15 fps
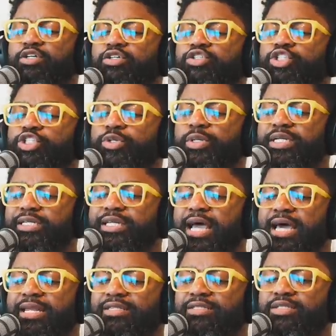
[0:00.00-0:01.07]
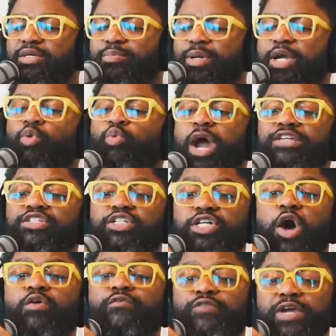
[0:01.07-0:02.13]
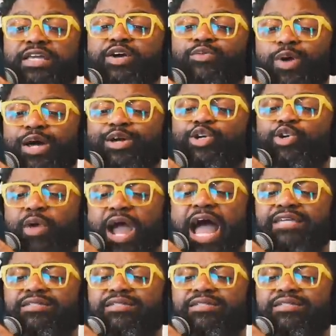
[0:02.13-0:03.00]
Trinidad and Tobago, West Covina, where the grass